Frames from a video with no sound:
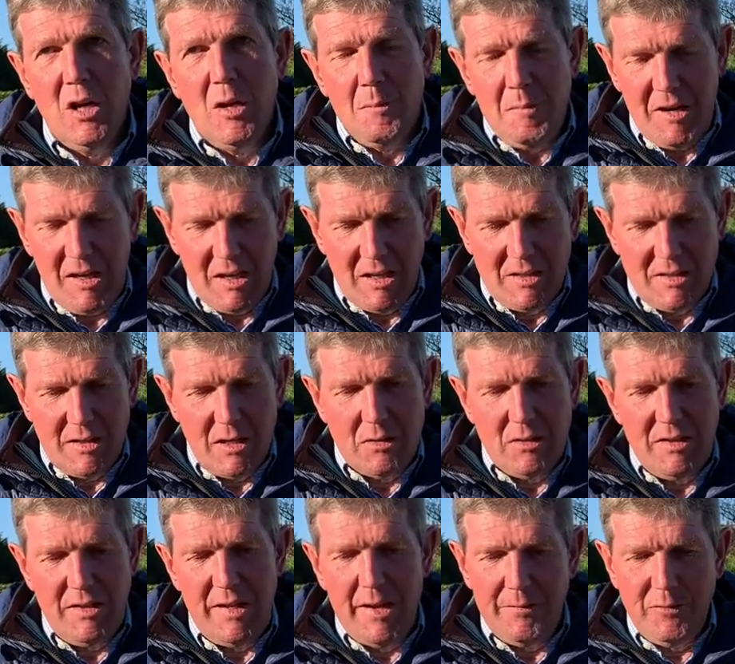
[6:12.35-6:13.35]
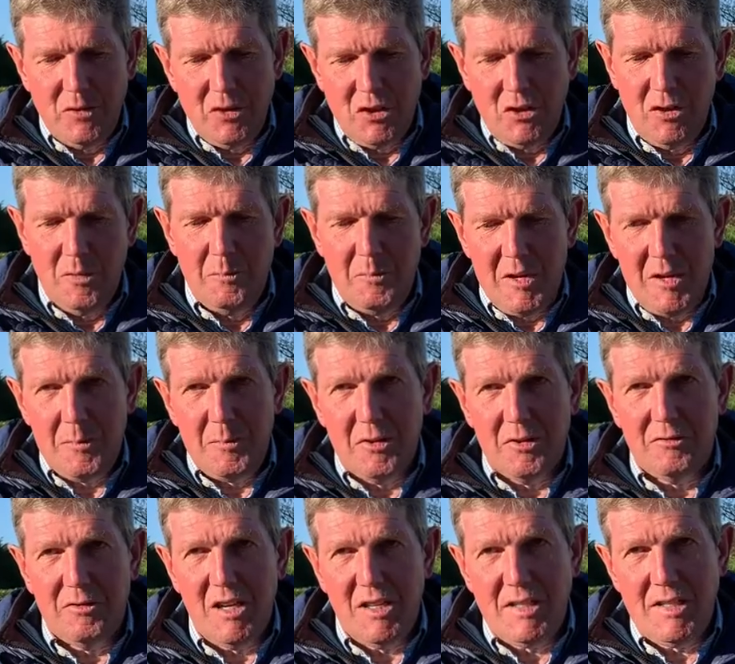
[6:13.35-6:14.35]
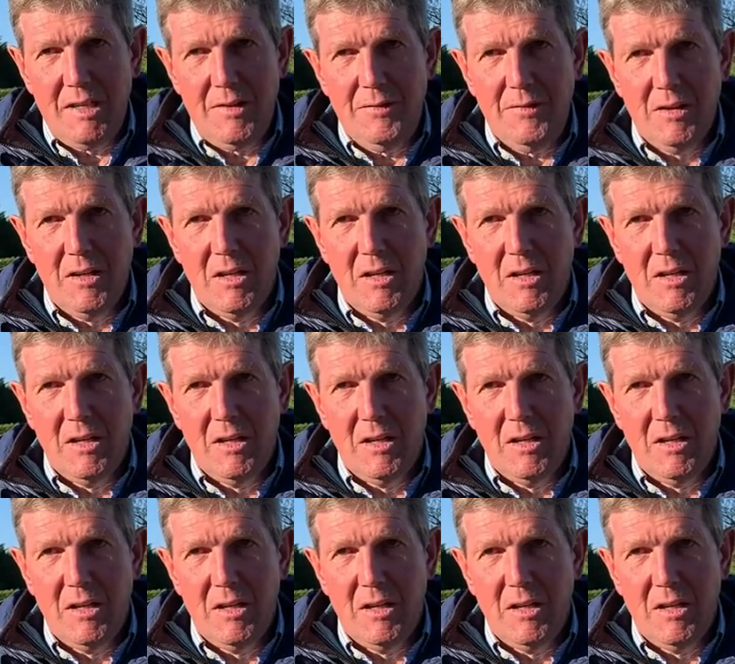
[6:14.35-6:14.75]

because those levels should be progressive